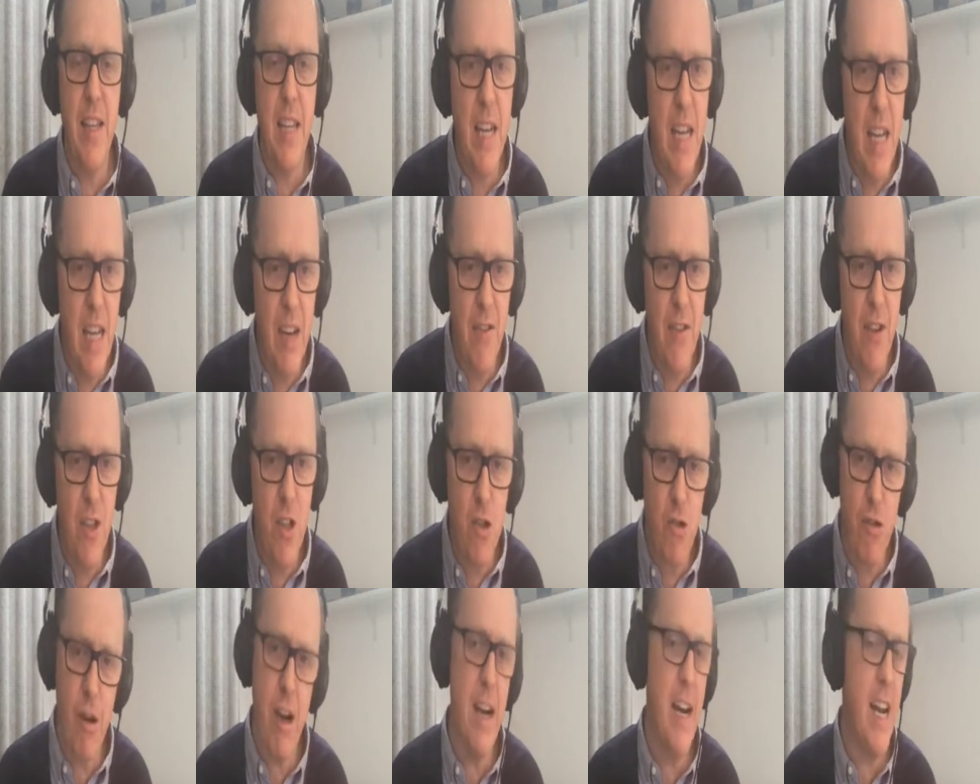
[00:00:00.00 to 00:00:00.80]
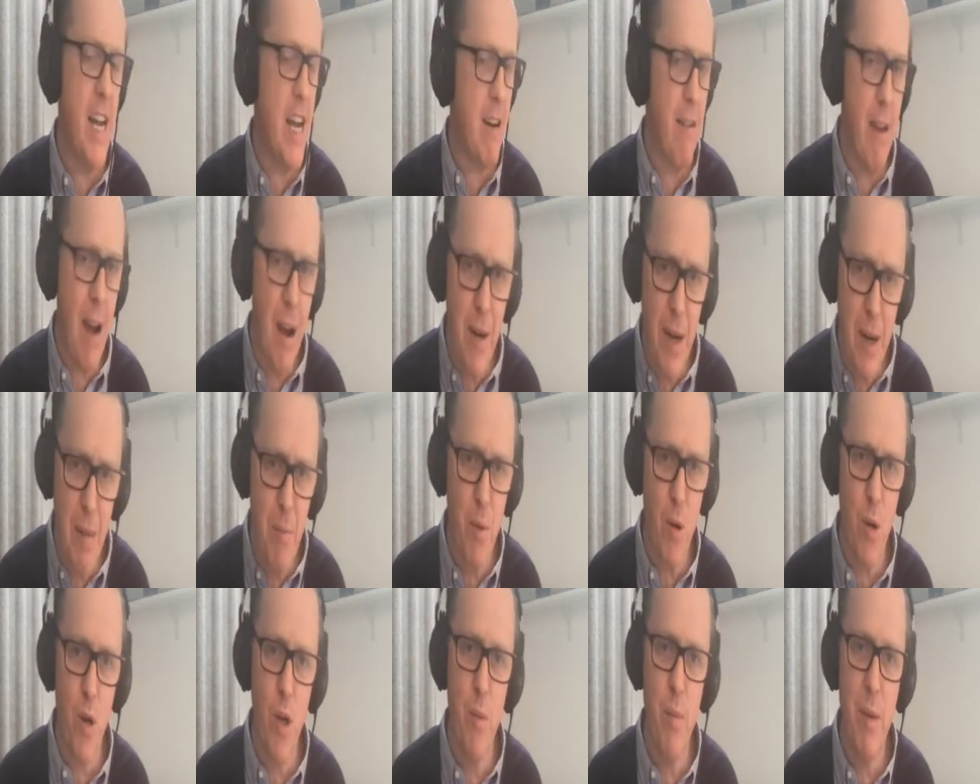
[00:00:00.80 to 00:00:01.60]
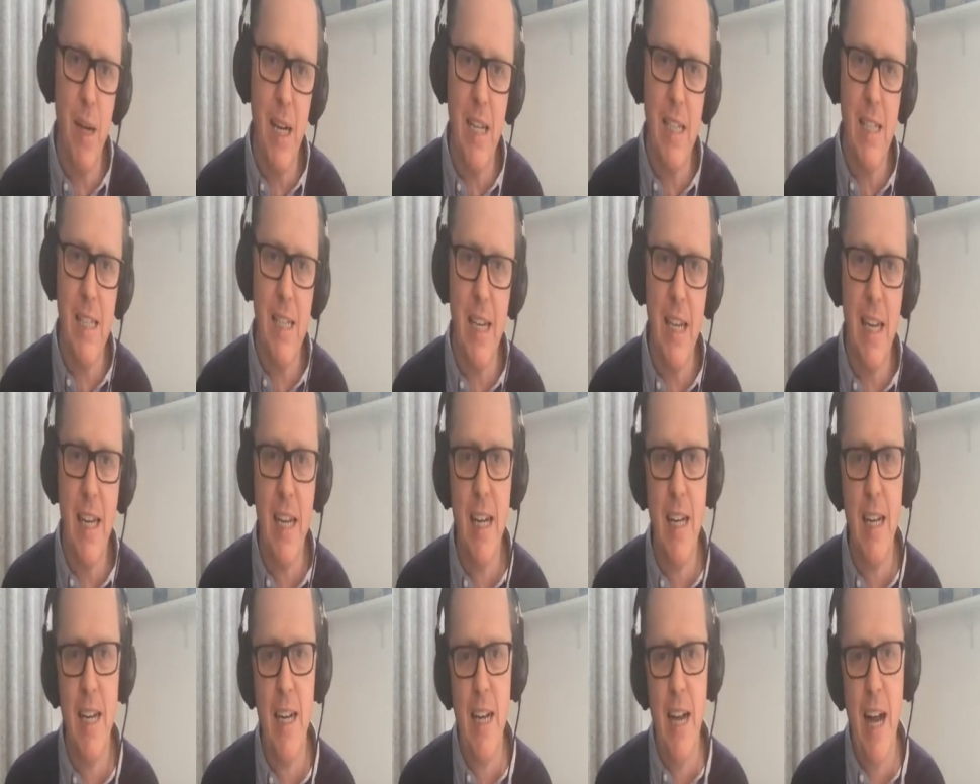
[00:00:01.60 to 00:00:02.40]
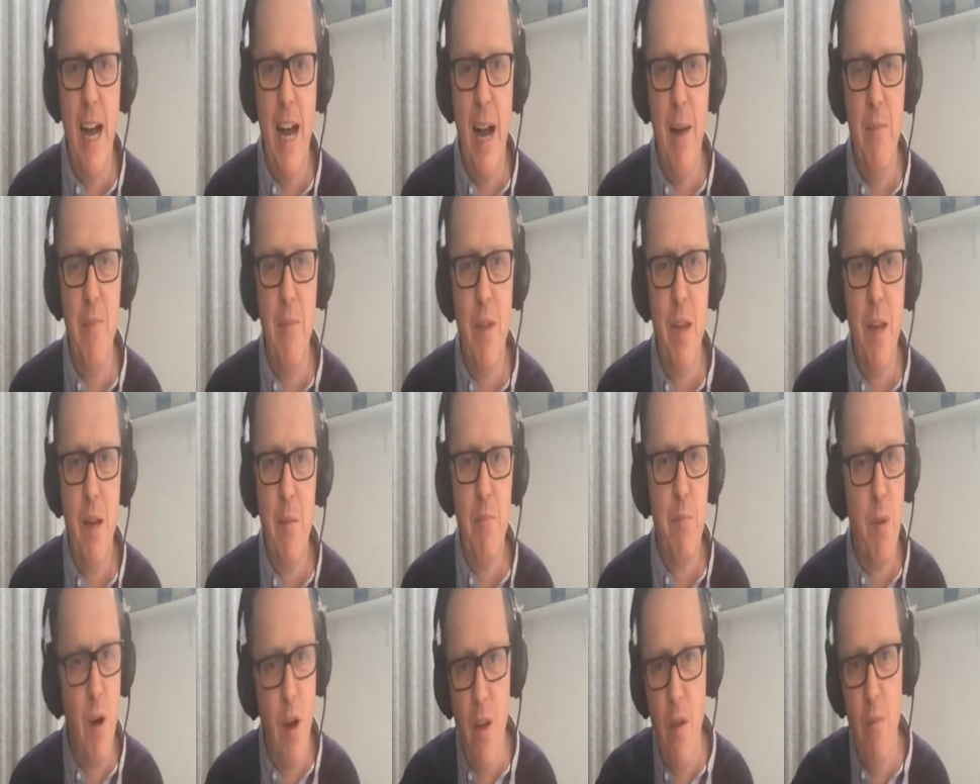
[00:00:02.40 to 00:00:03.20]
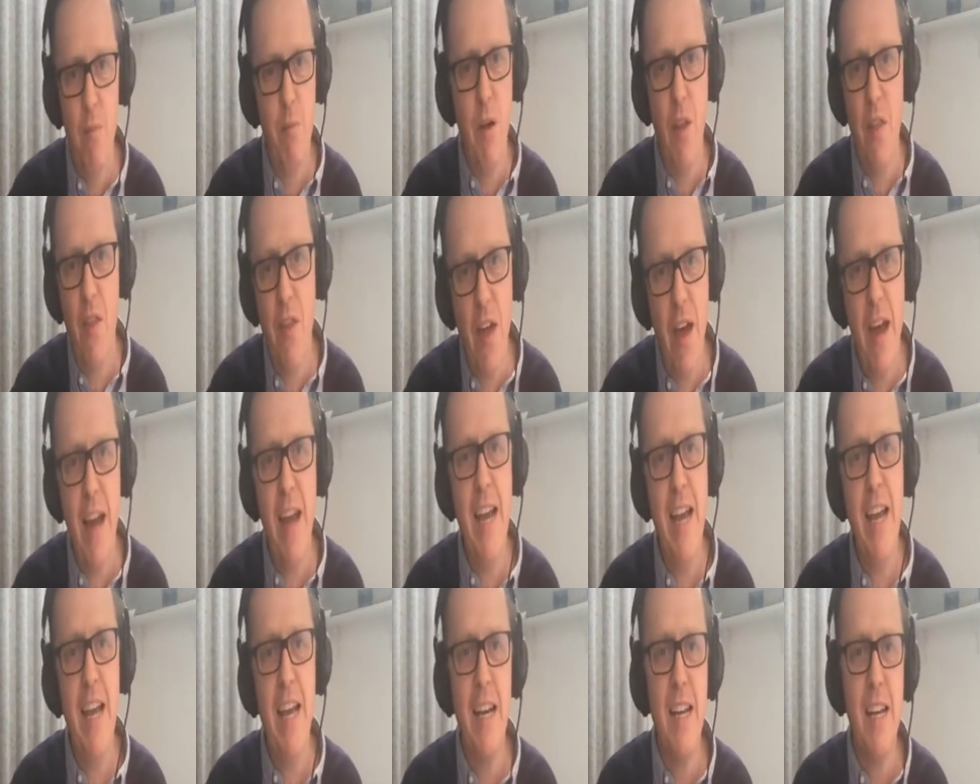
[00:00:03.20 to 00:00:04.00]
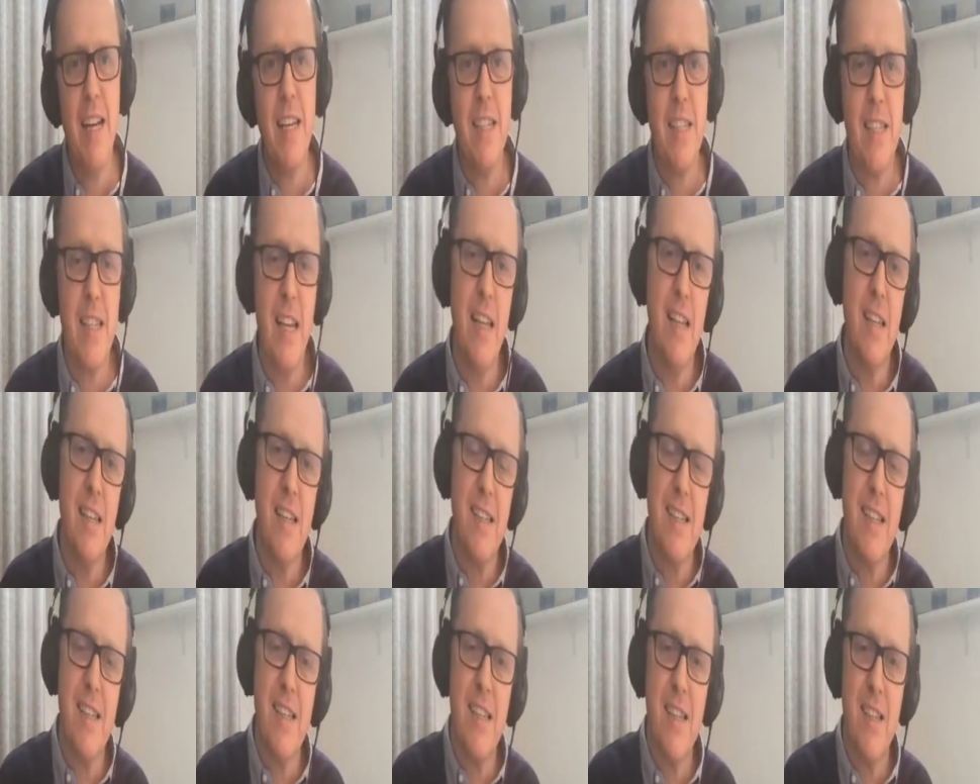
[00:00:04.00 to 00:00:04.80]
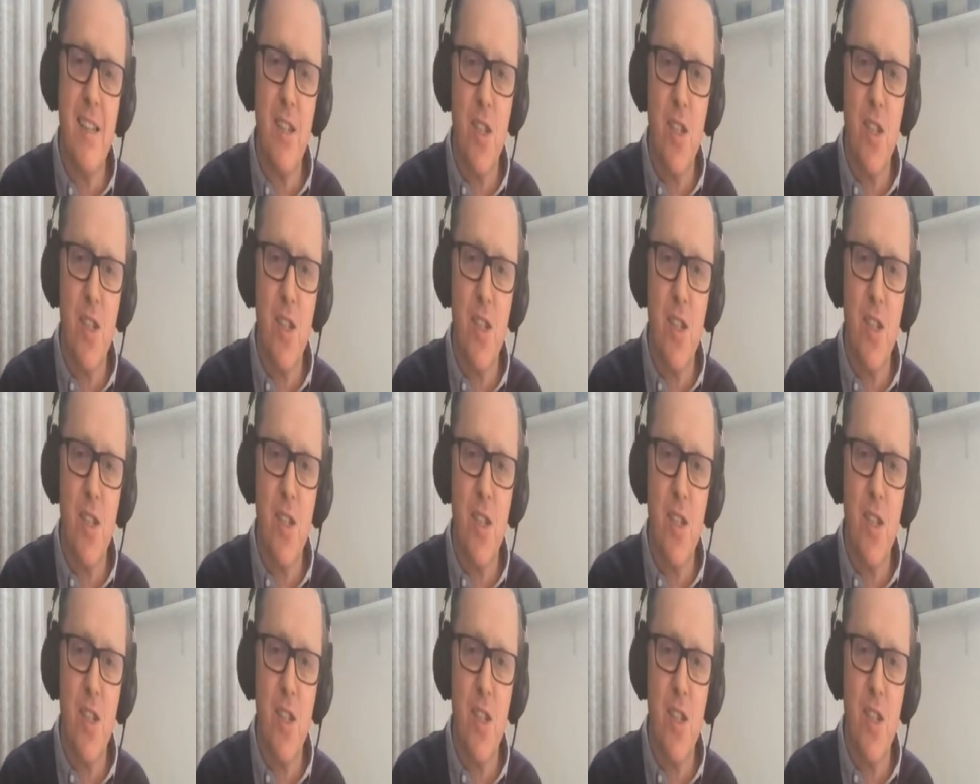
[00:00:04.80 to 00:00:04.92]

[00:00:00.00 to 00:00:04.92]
deliver training around employability. But they, since